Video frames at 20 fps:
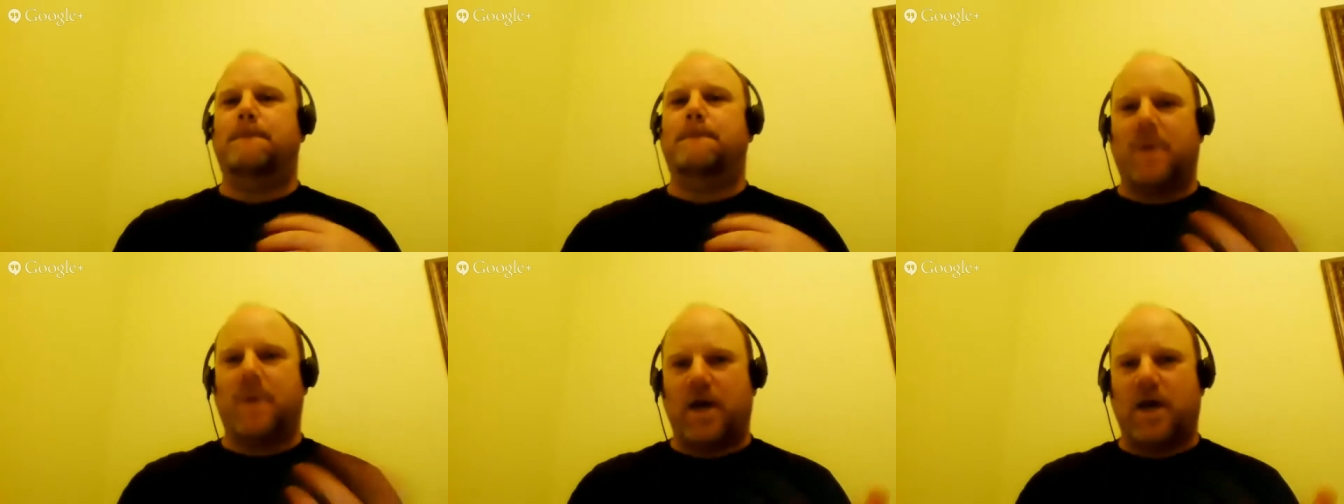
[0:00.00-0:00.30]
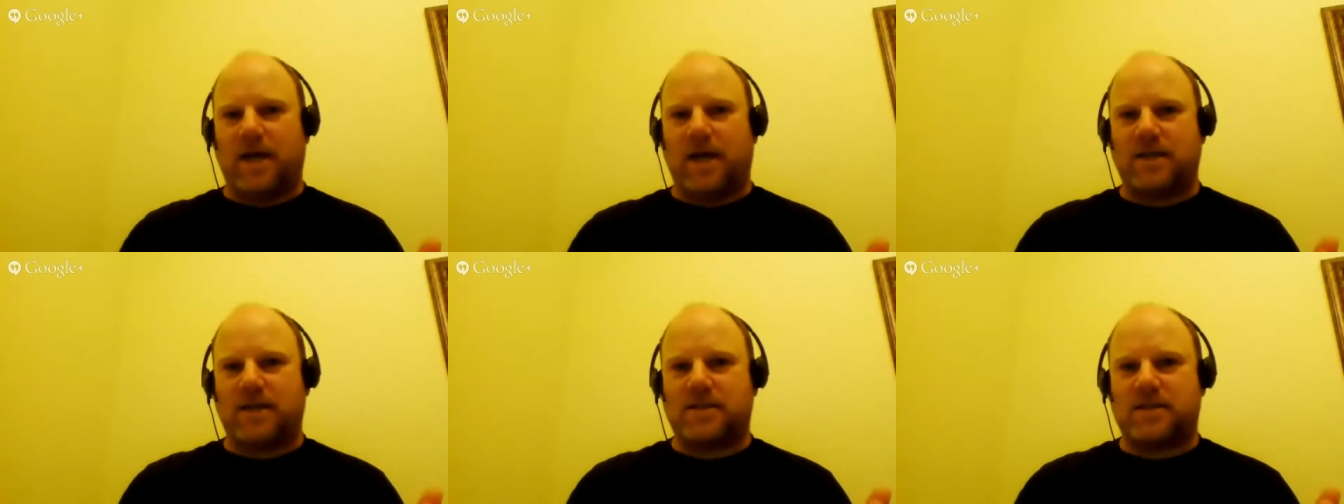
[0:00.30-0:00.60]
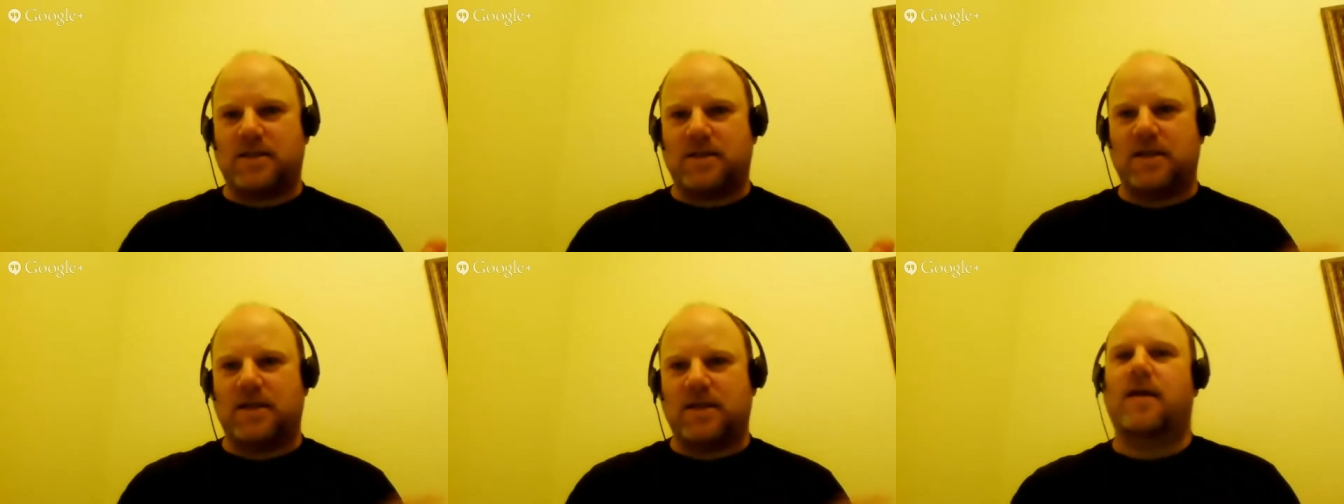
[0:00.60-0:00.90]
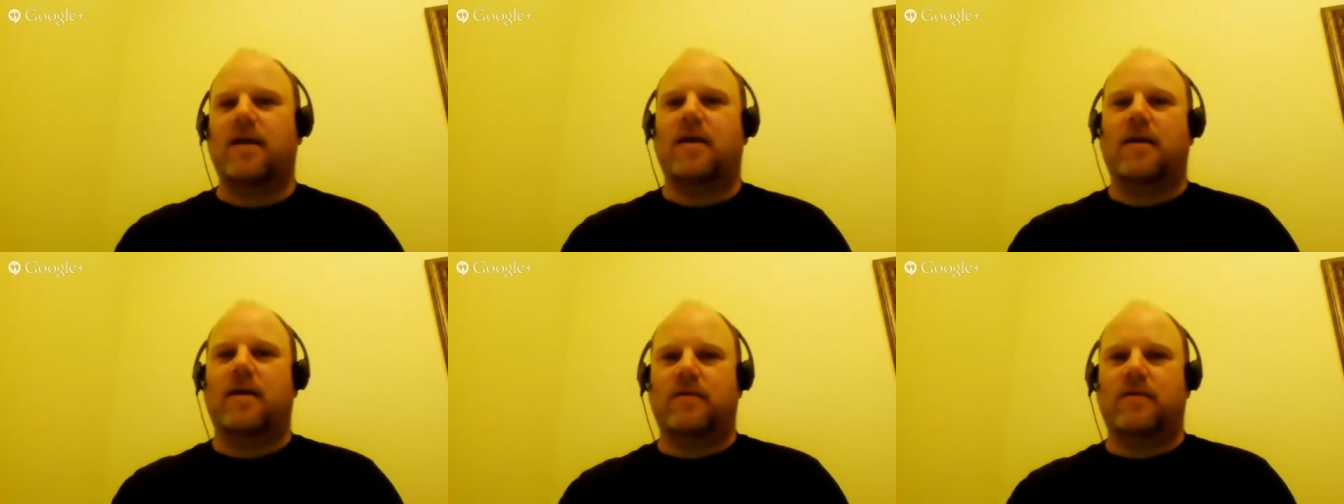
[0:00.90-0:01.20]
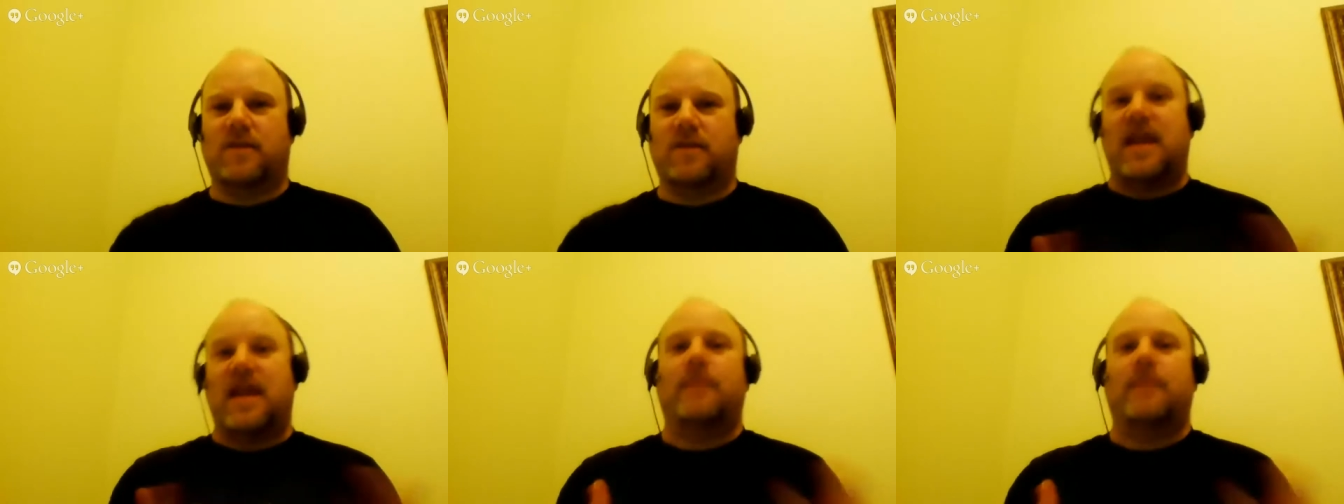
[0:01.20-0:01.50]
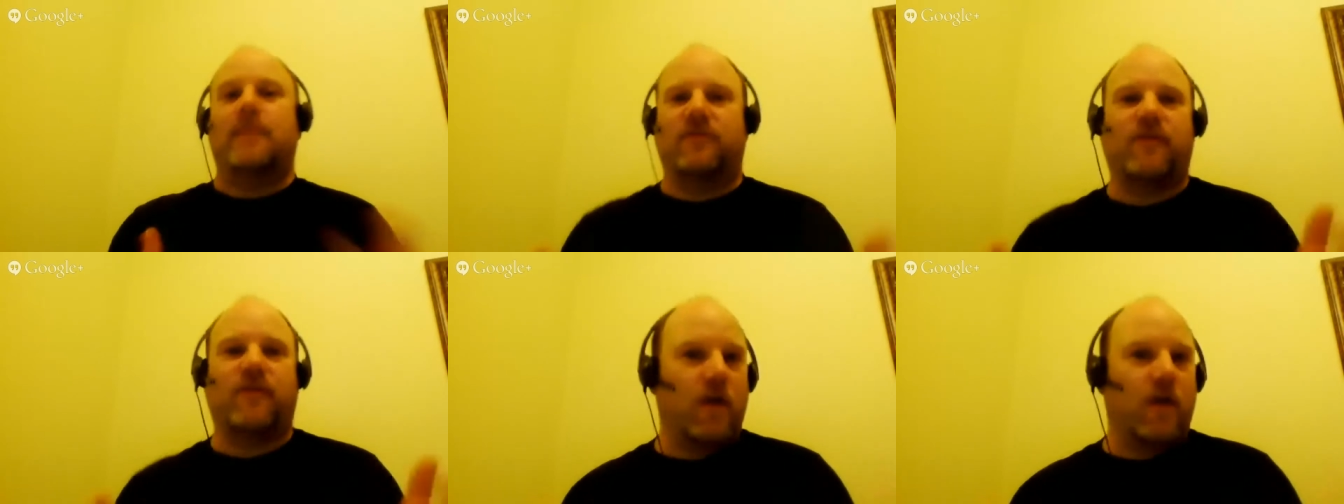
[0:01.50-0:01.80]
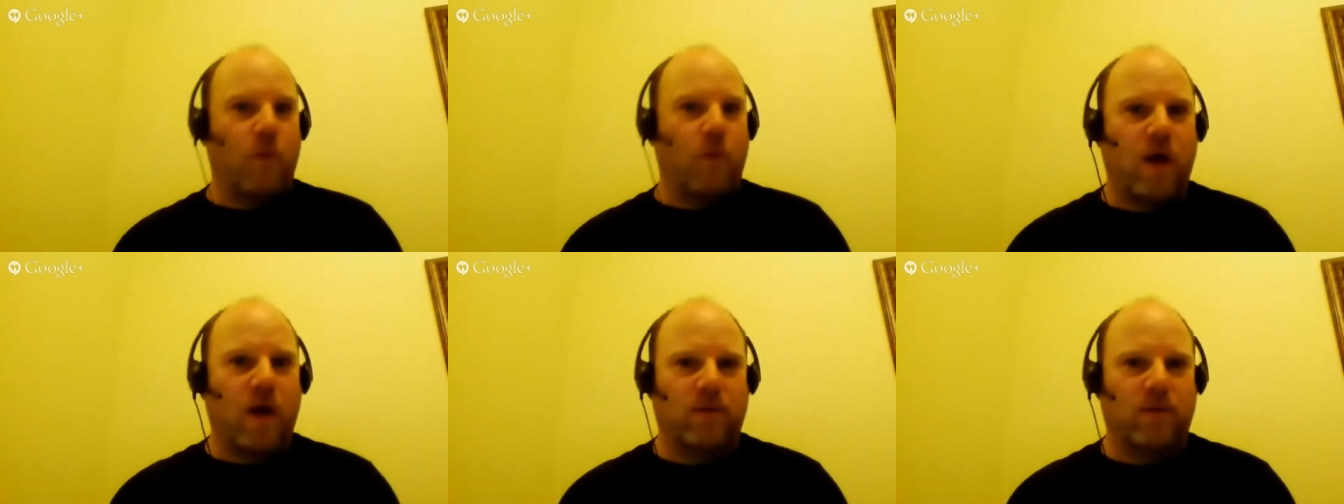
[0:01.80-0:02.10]
but the table is
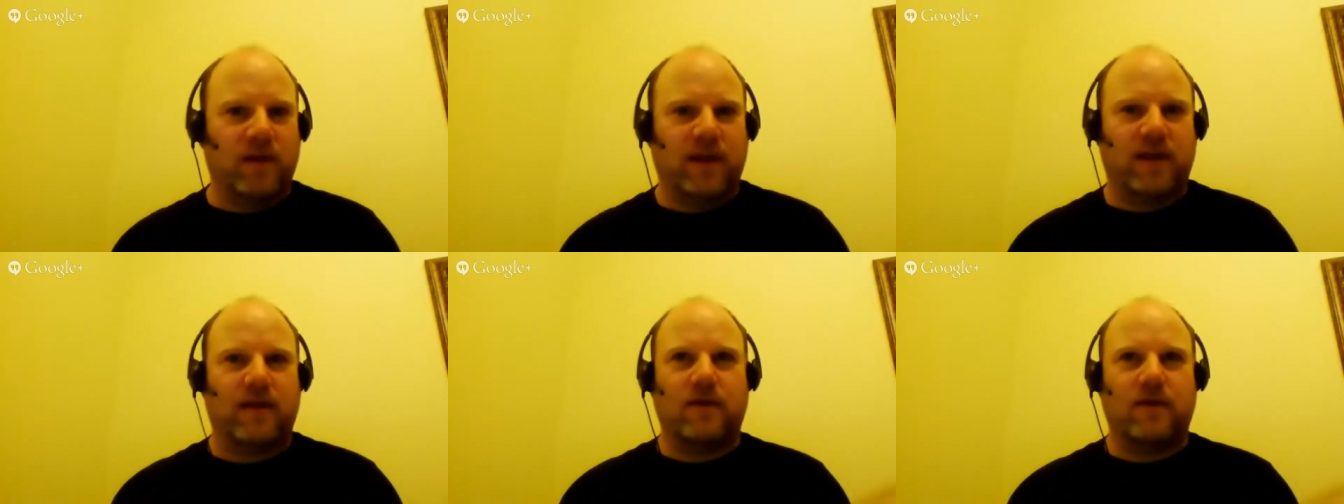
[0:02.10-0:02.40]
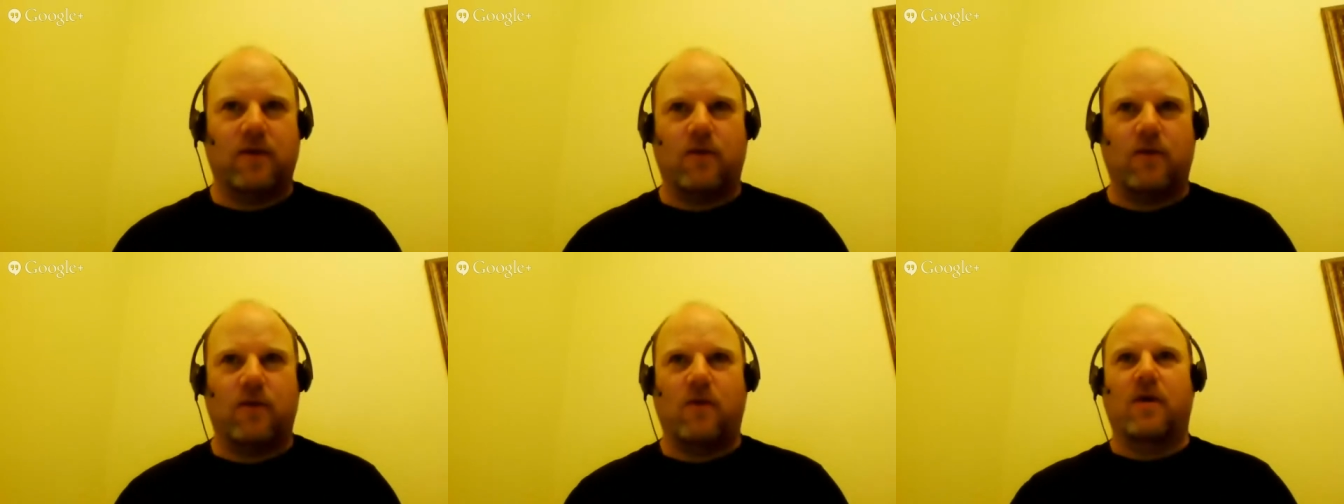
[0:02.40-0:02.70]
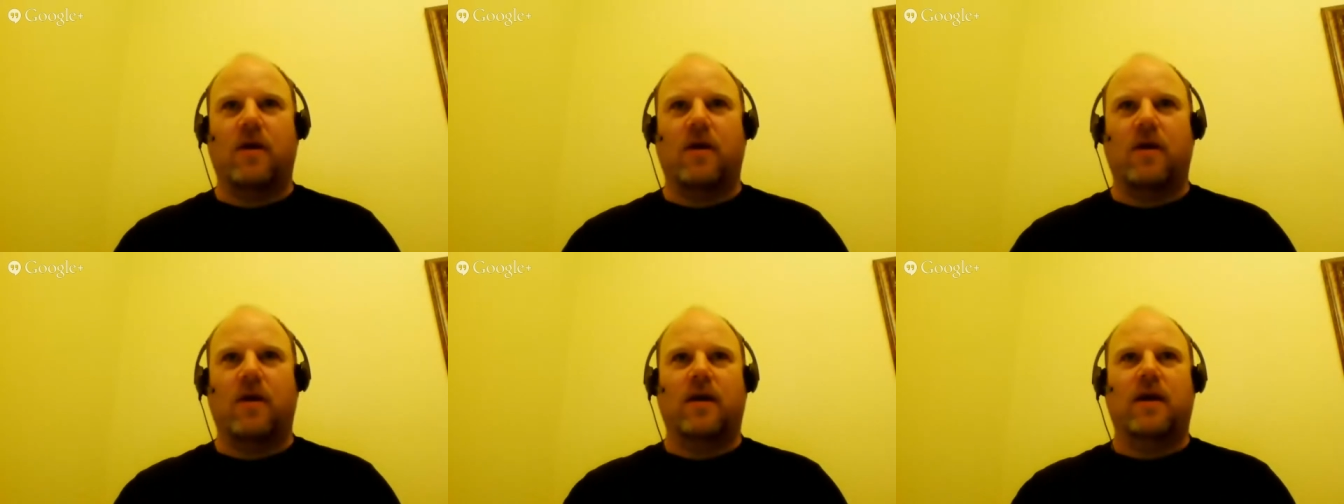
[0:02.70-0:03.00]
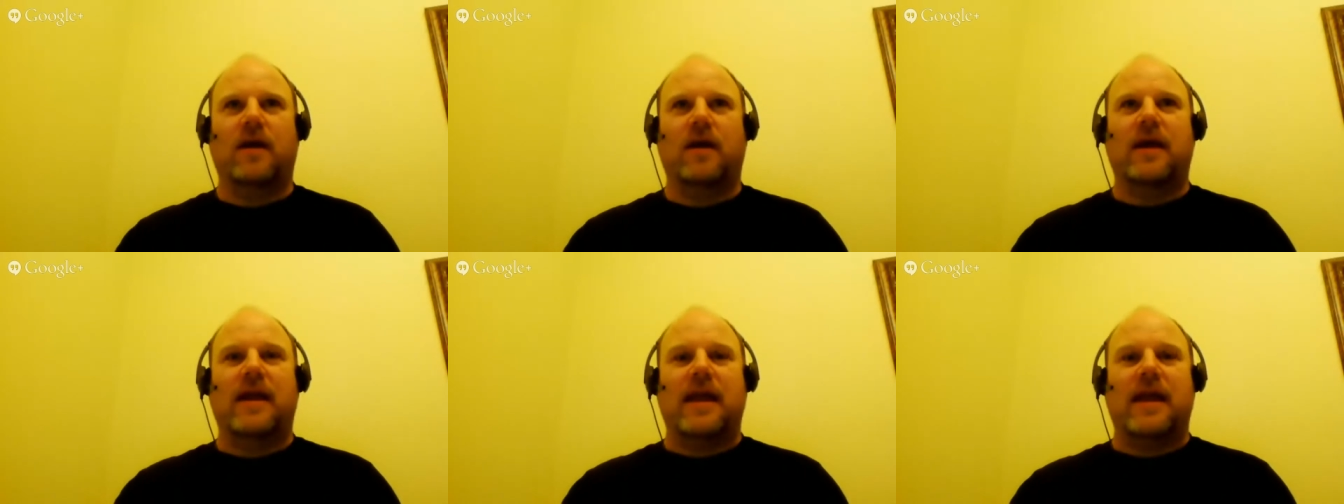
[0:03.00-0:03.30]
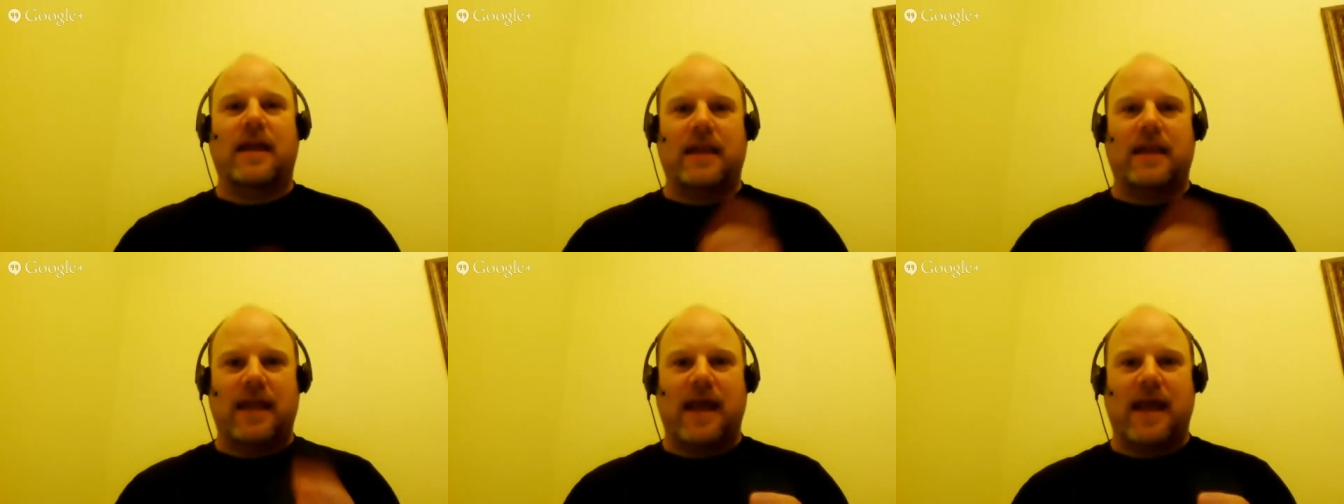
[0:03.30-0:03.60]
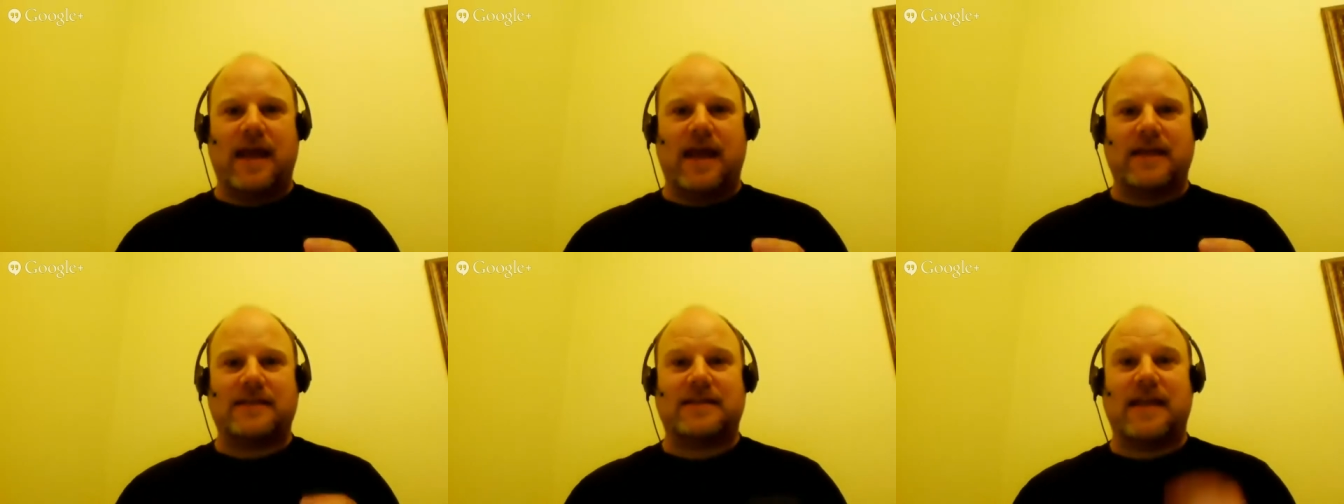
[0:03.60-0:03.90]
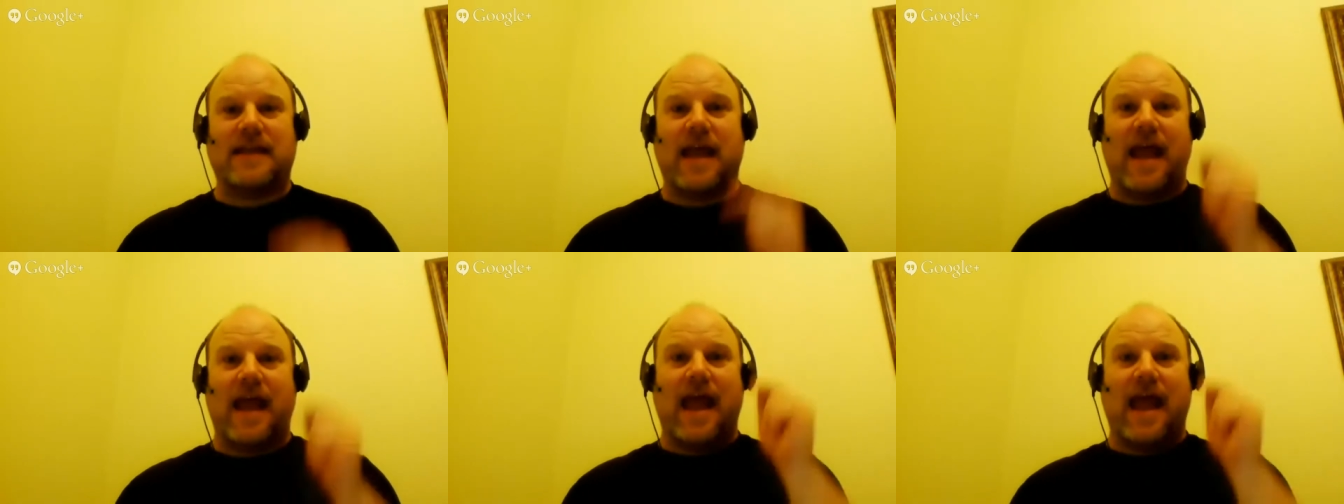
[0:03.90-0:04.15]
very wobbly or yes,